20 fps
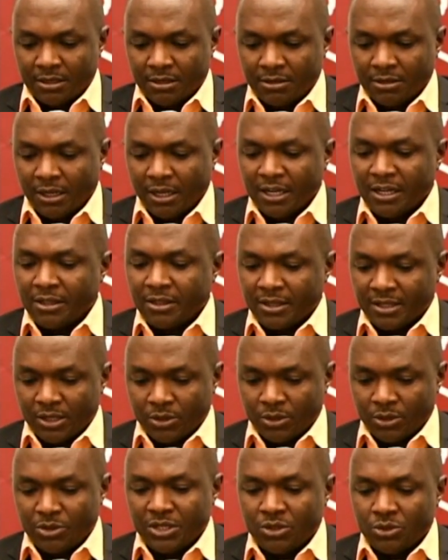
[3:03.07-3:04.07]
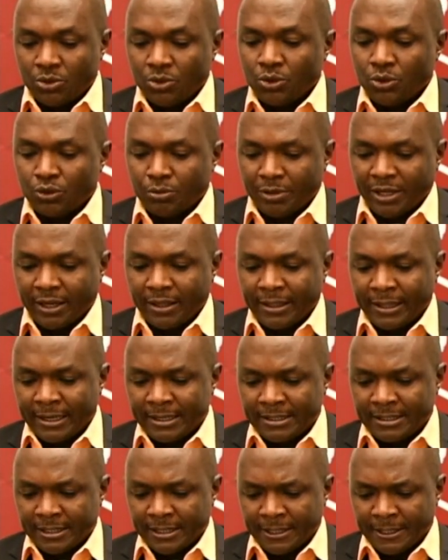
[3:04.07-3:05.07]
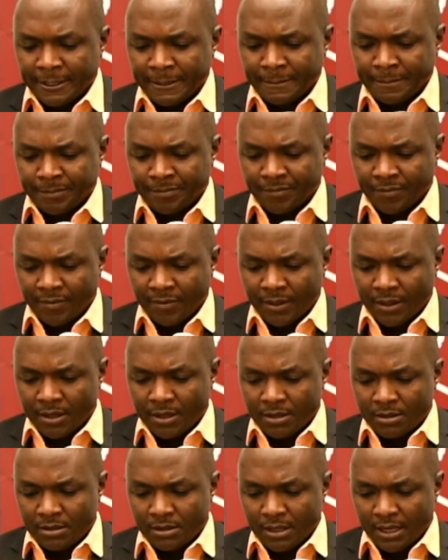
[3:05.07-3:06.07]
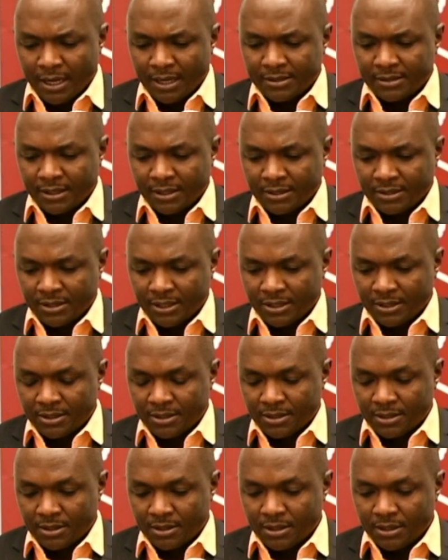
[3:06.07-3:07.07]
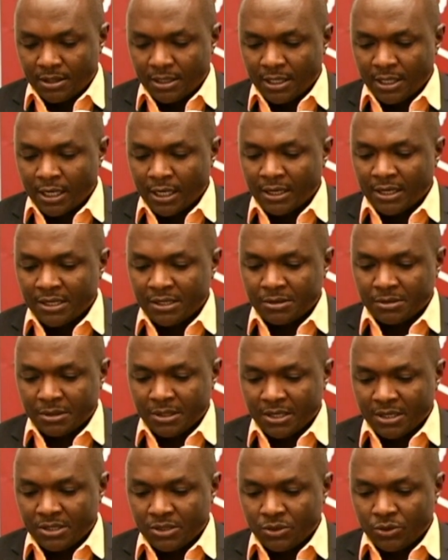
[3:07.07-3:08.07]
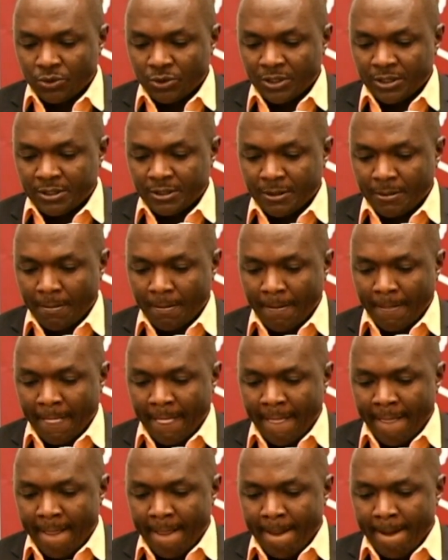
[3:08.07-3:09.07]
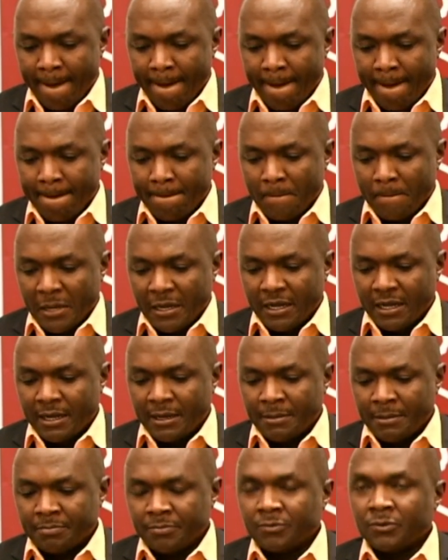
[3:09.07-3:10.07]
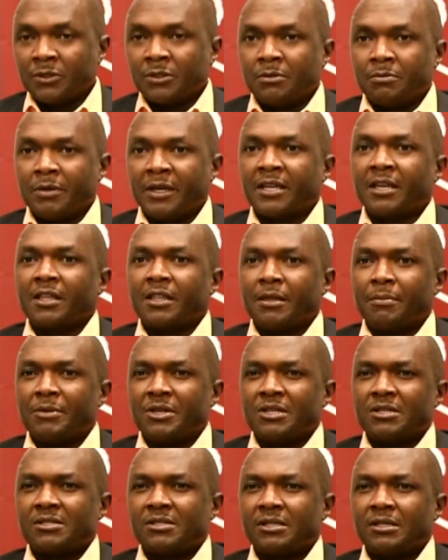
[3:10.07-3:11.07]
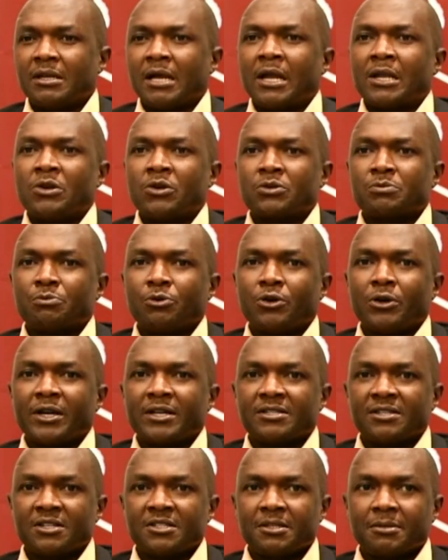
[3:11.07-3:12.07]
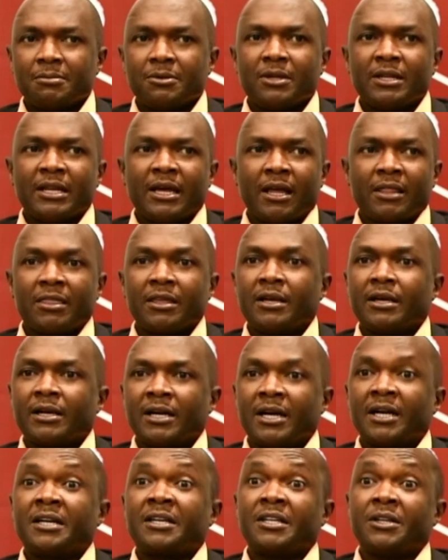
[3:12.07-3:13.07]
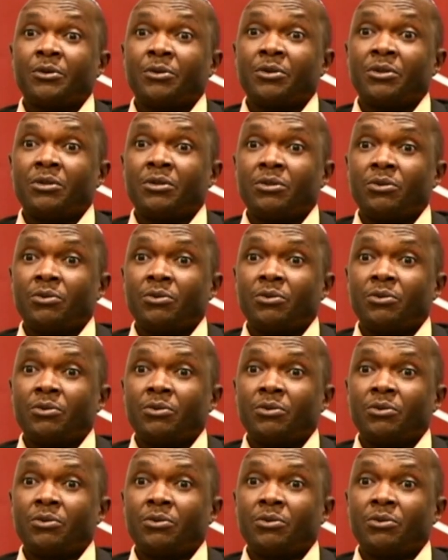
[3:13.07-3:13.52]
Anything that we need to do to make that a success, let's do it. Making the ministry a lot more accessible, I think I agree with